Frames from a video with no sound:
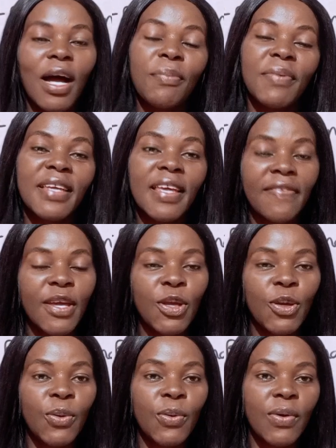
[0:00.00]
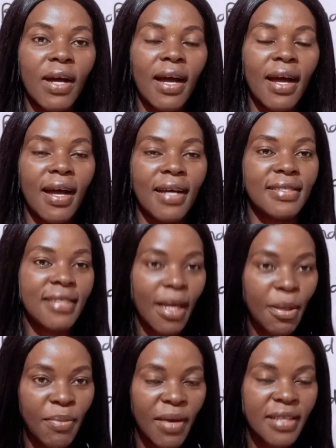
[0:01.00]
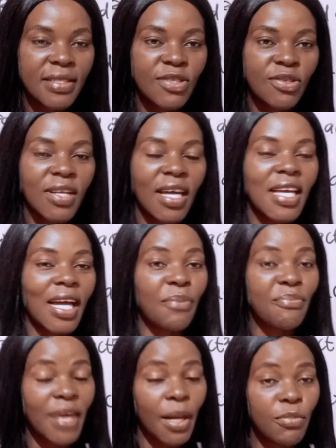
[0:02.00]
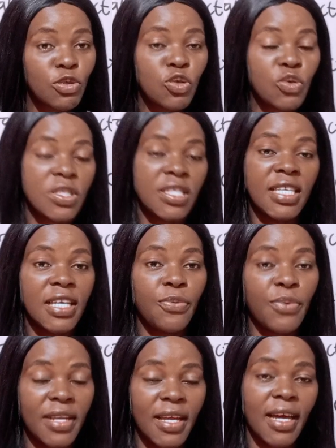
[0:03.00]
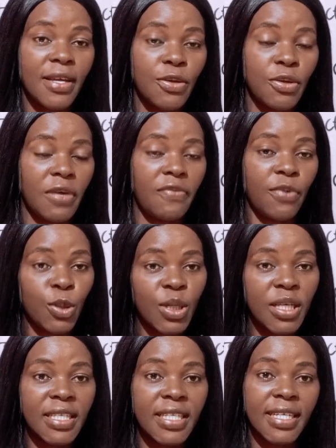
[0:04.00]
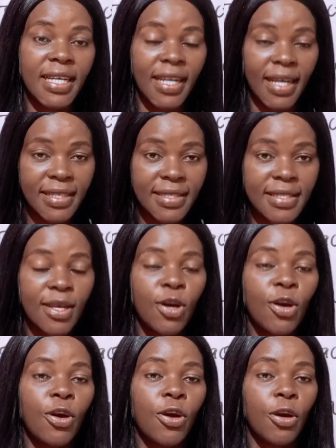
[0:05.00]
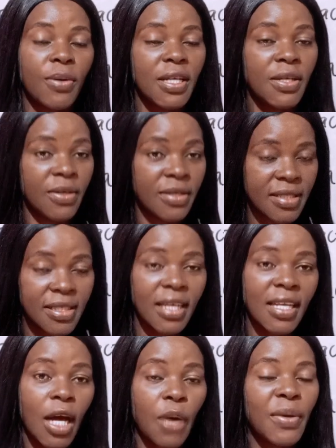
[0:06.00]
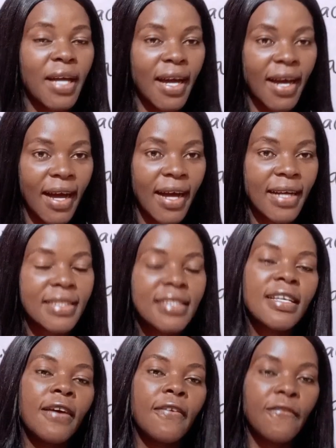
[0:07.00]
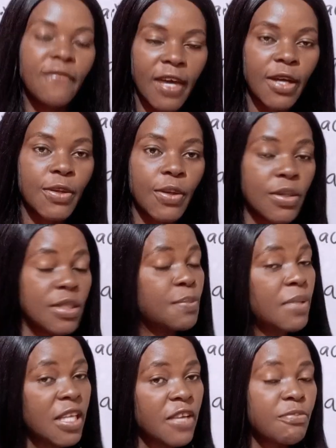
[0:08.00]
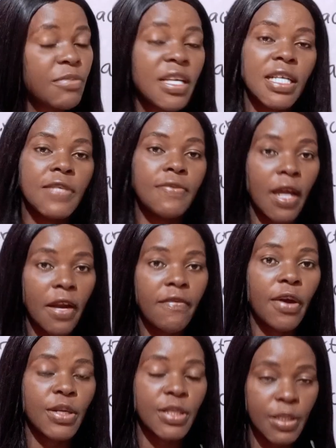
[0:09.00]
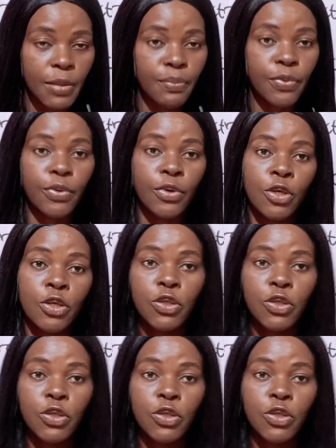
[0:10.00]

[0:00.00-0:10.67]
I'll be giving you assignments so that you can be able to see whether you're following the class or whether you understand how we can add vectors. Believe me, it's very, very simple.